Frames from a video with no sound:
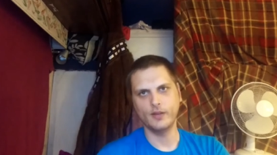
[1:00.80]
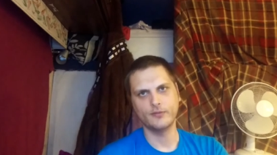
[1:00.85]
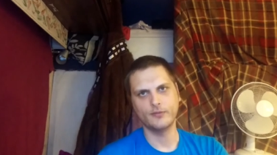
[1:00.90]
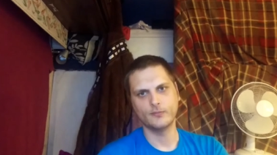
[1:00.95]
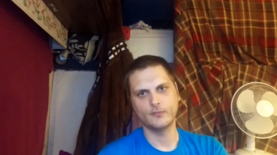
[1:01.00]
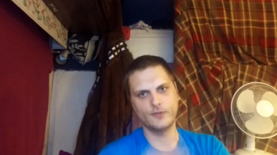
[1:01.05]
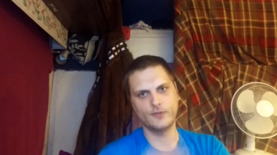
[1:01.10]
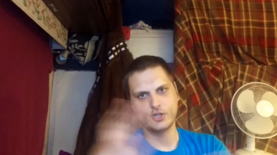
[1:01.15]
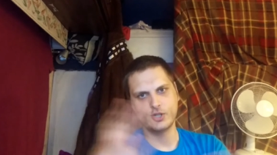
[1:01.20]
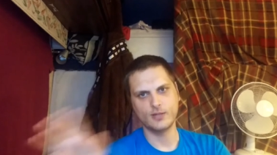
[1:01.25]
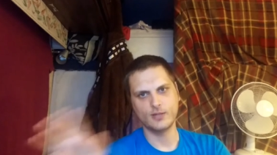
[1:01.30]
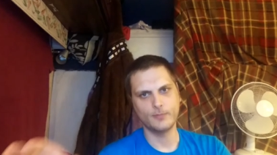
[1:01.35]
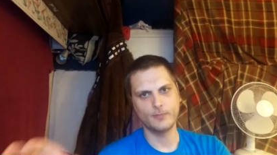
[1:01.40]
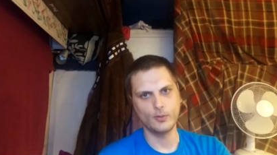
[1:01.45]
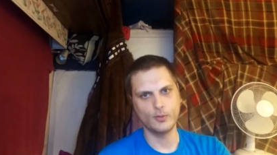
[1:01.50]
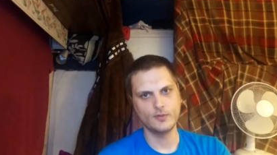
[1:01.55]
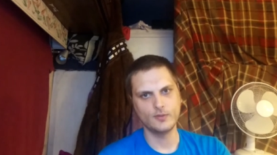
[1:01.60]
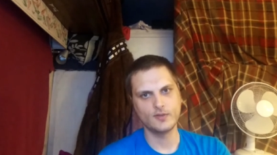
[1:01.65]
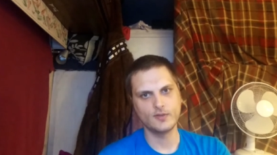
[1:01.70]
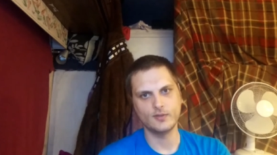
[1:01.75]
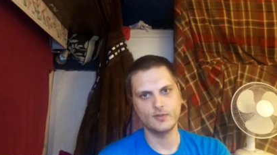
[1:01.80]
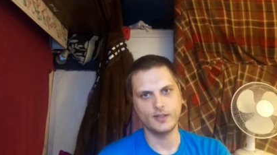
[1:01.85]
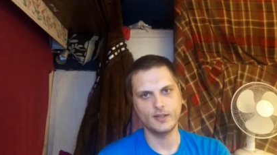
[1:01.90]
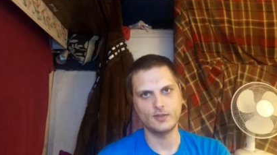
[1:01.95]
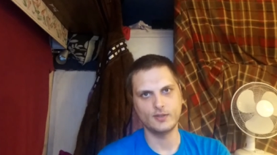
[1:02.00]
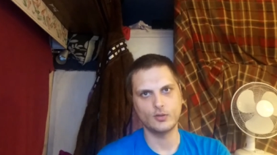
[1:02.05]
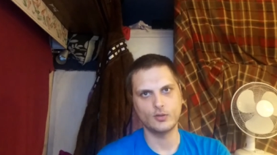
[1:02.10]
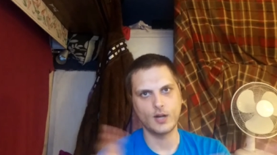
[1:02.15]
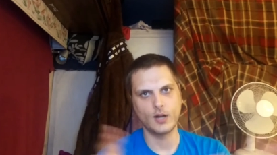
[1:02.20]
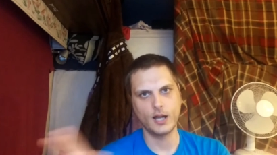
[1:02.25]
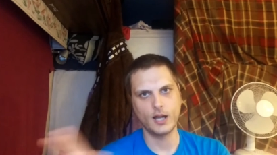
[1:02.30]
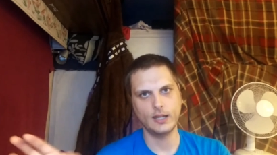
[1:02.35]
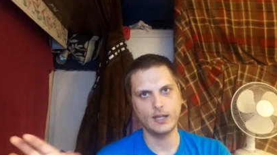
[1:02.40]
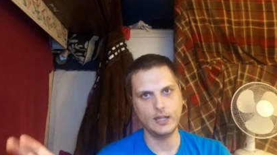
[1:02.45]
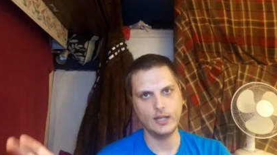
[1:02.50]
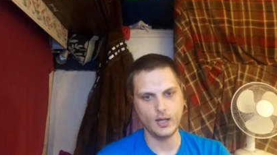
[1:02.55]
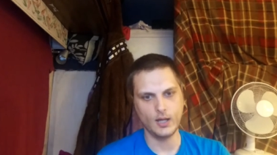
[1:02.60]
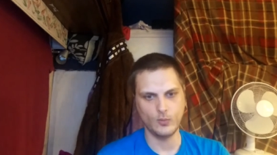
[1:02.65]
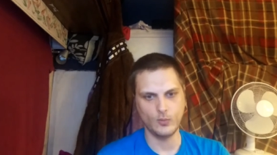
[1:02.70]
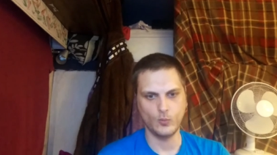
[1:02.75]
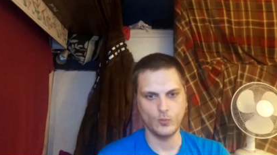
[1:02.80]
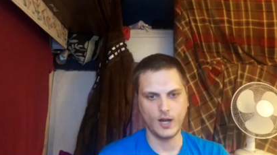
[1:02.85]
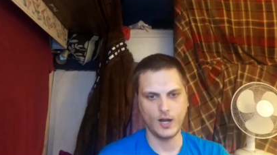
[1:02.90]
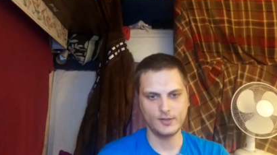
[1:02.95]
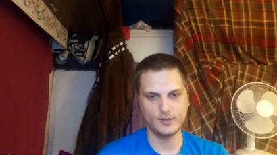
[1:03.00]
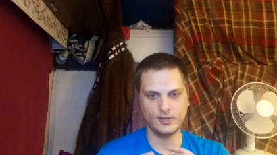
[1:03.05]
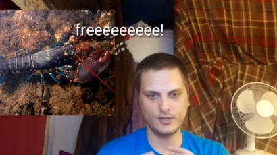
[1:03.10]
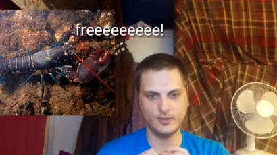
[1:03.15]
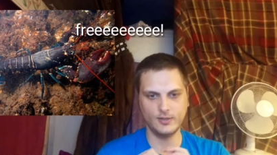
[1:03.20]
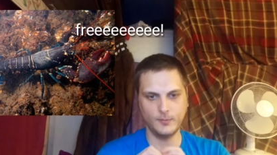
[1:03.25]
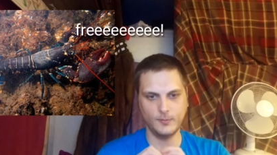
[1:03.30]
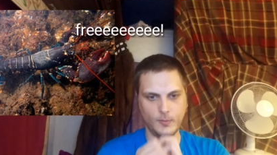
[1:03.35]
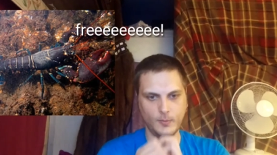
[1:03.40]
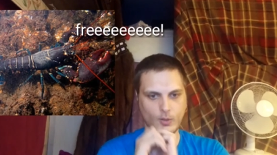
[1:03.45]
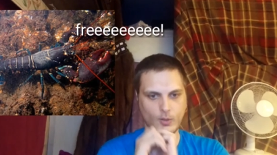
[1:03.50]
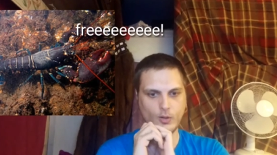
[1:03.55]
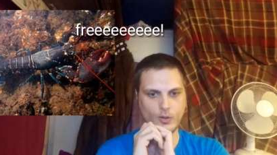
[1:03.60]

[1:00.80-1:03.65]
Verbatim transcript: from fishing boats, nice and rocky, and watched him